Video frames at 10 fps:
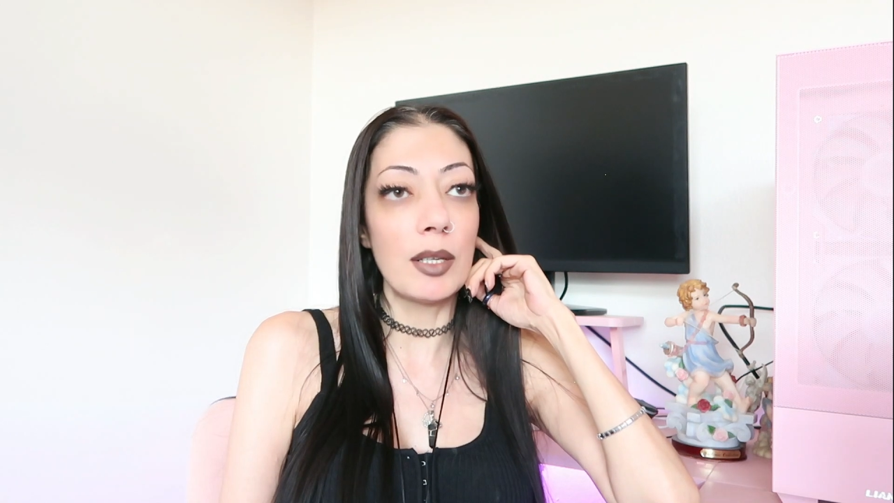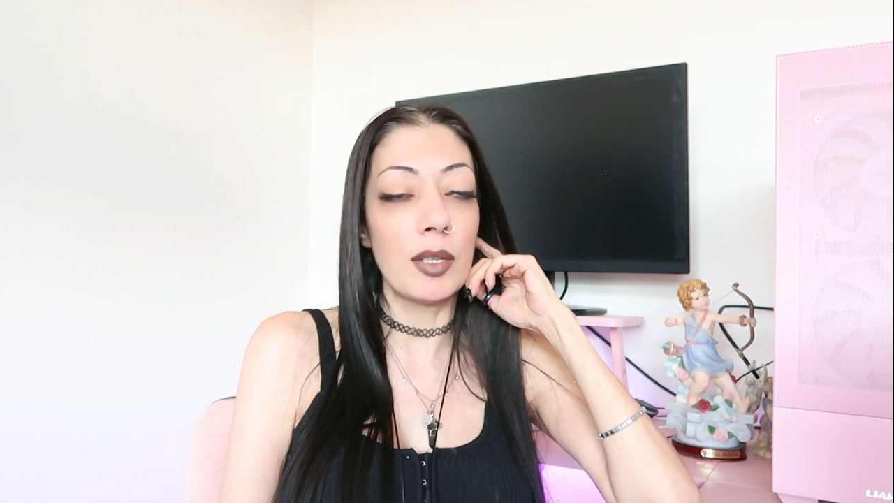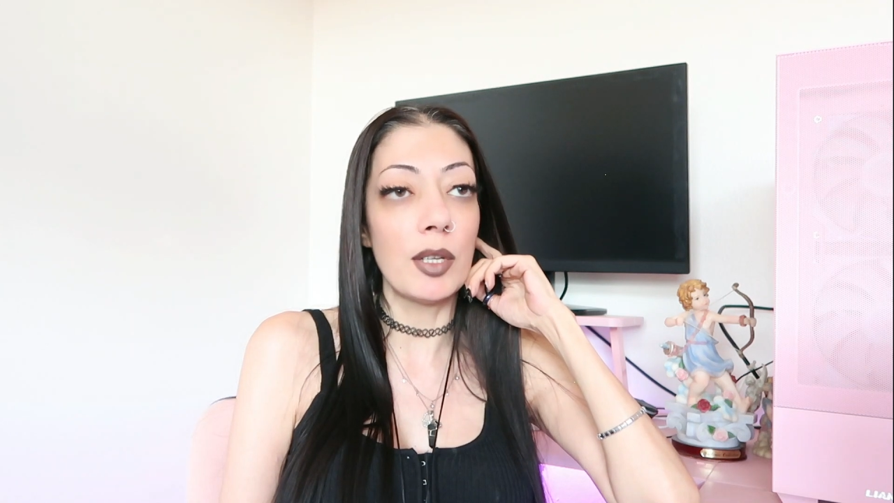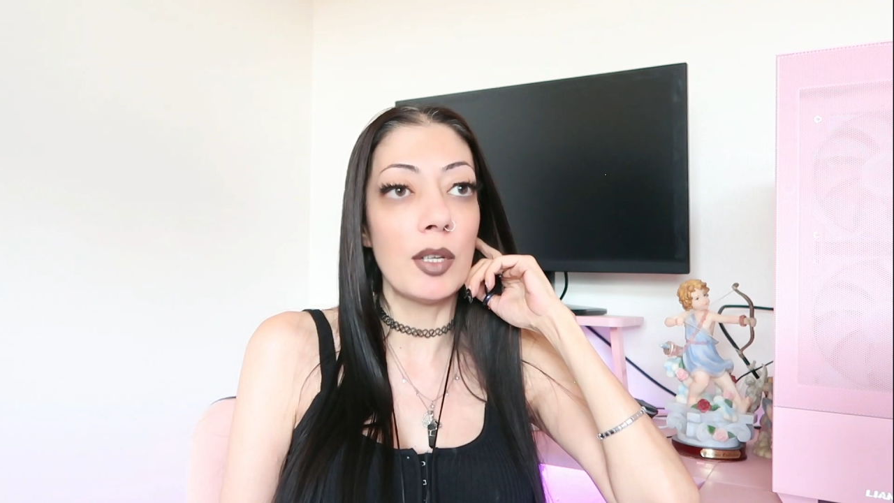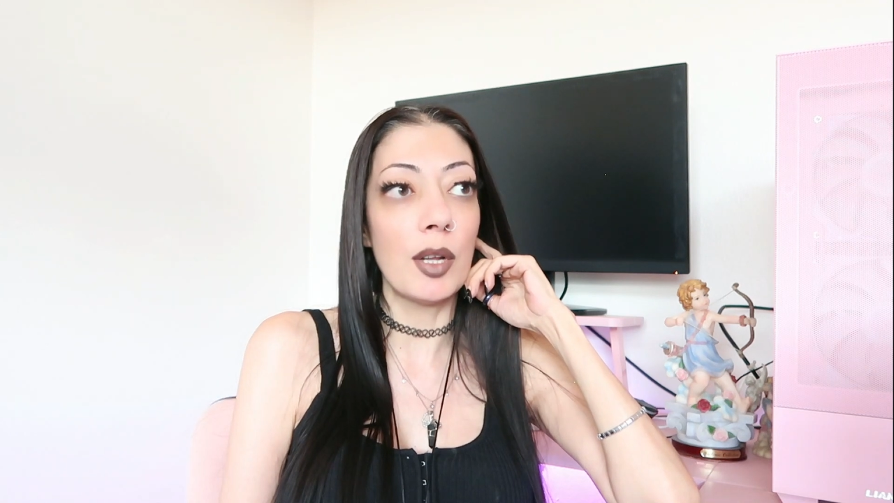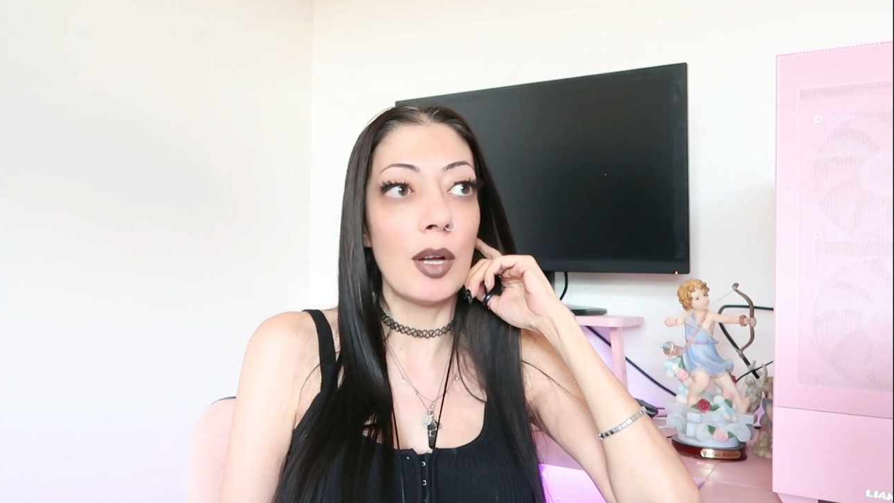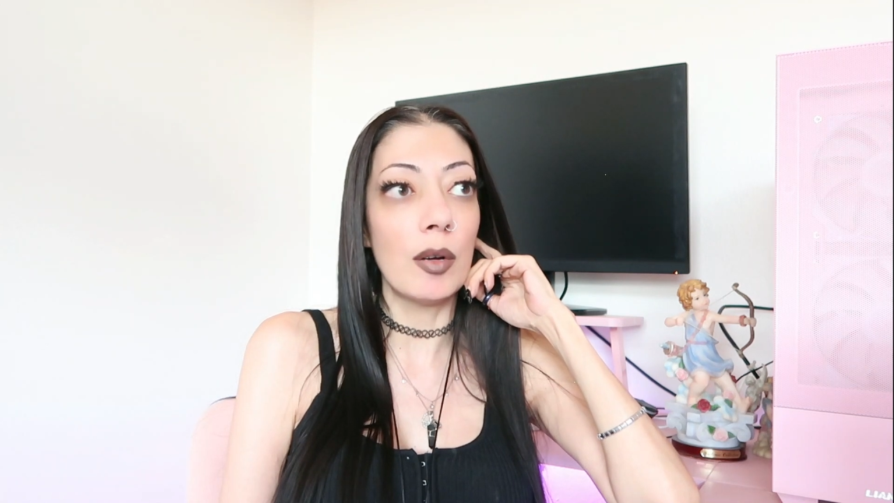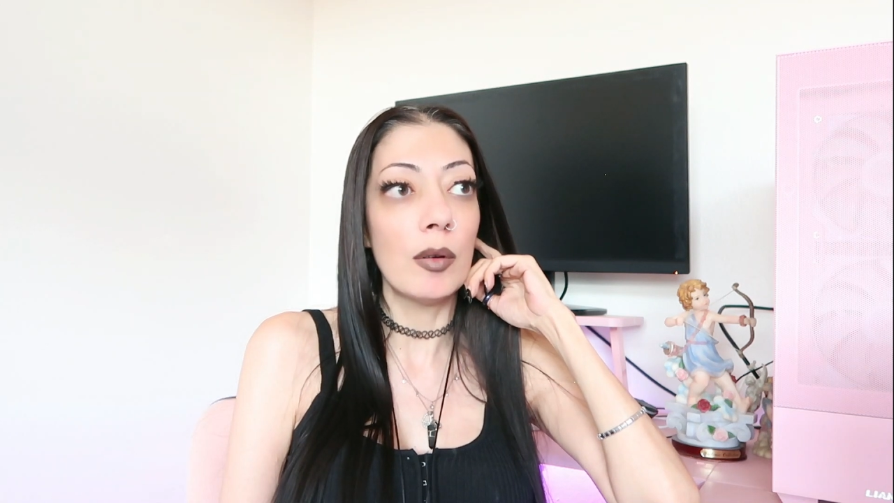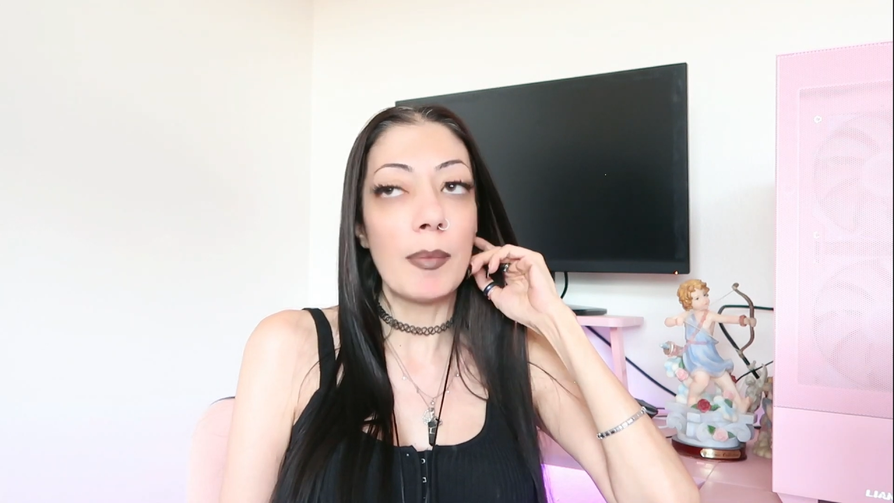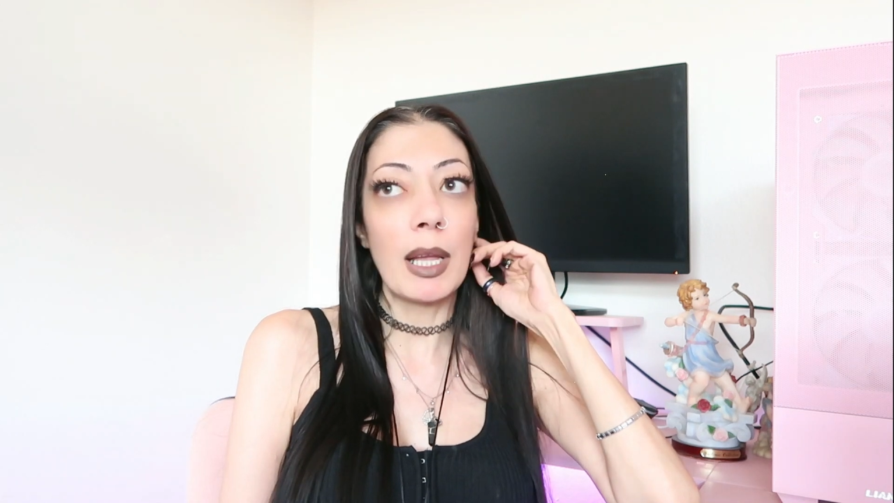Next thing you know,
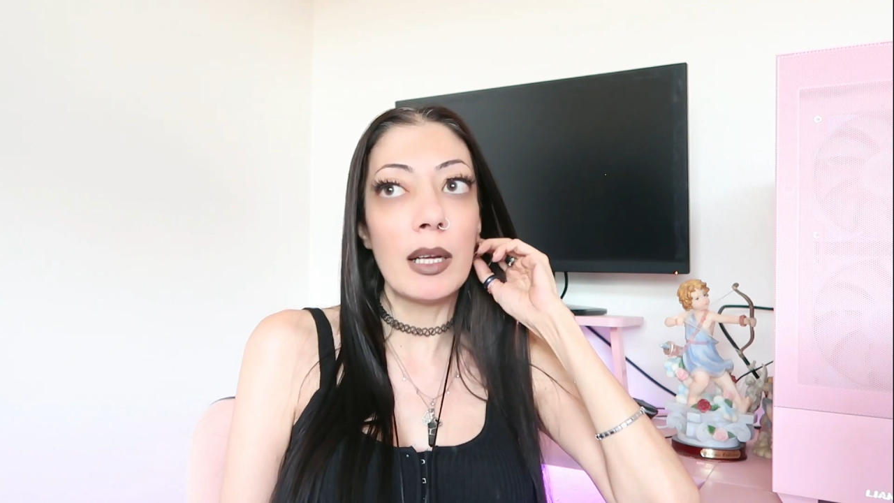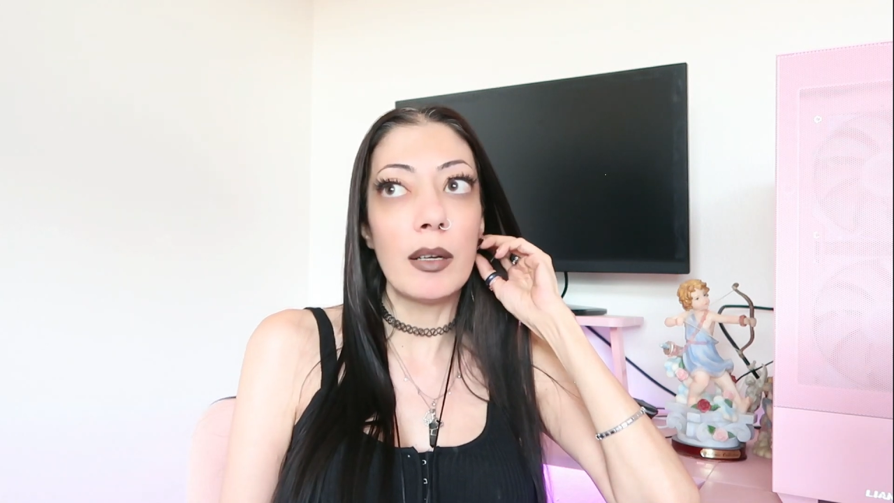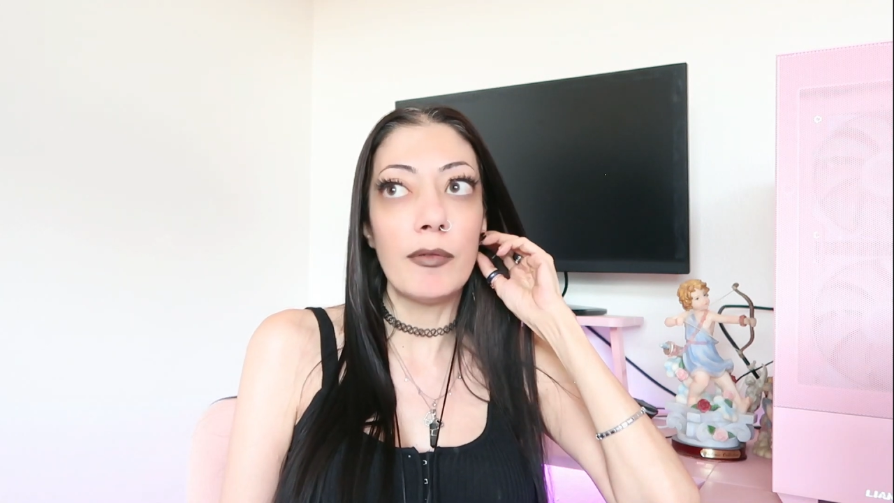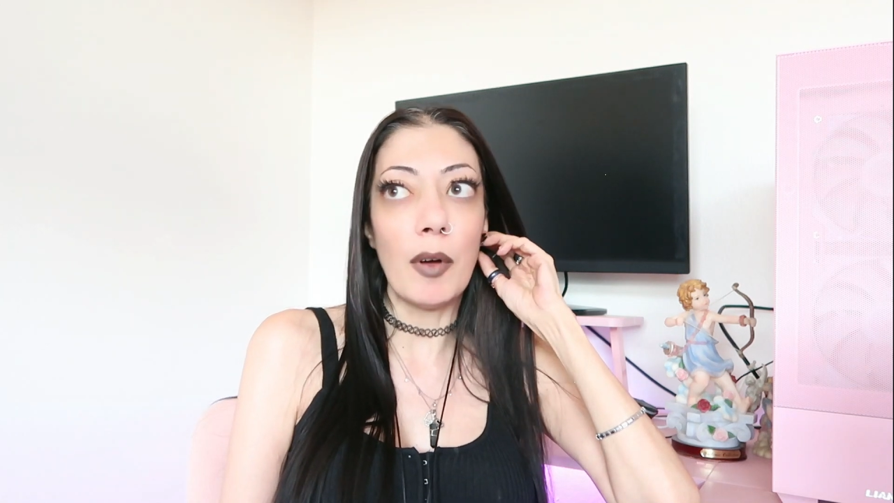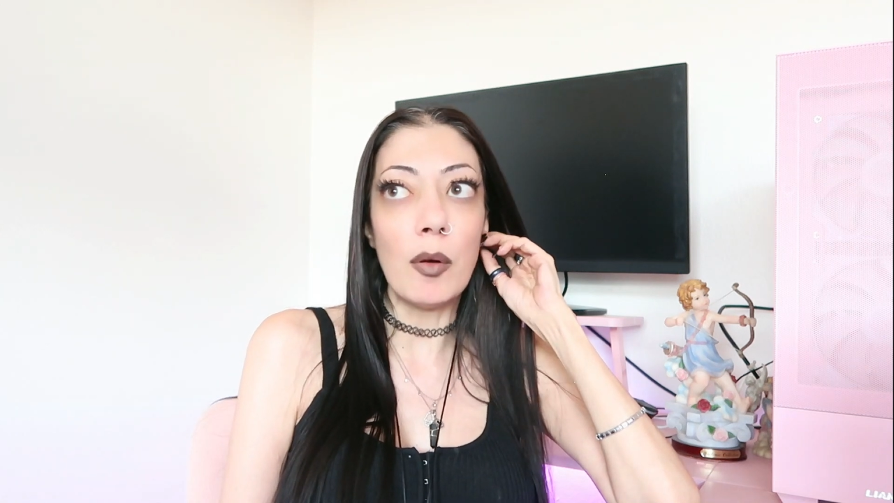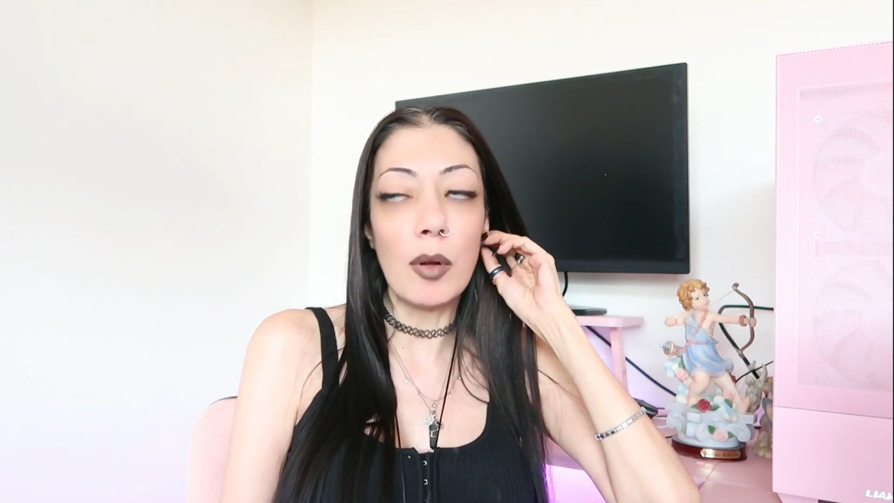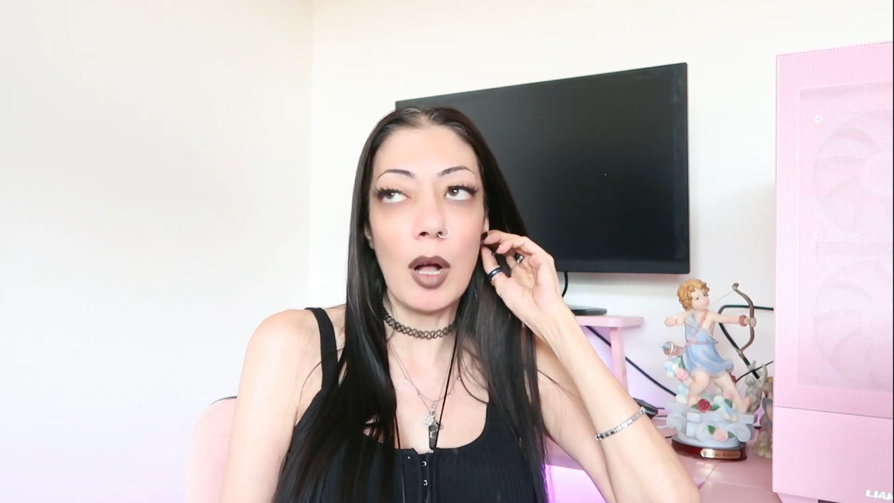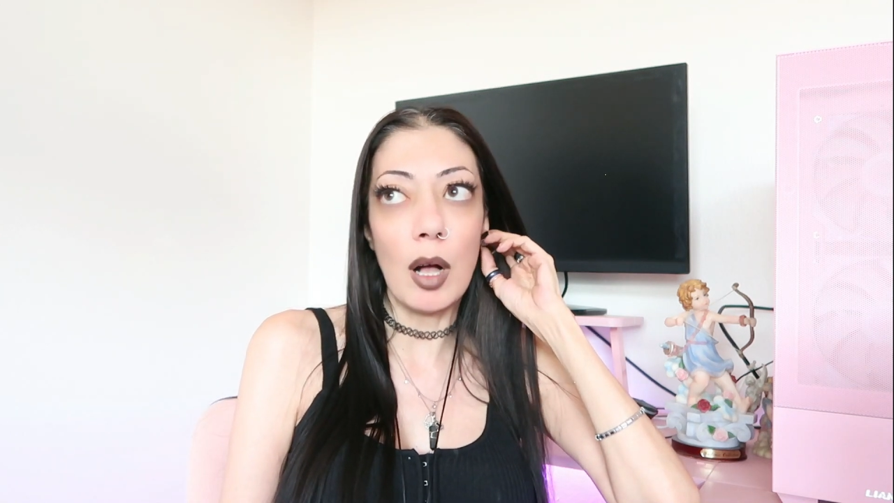I'm getting a phone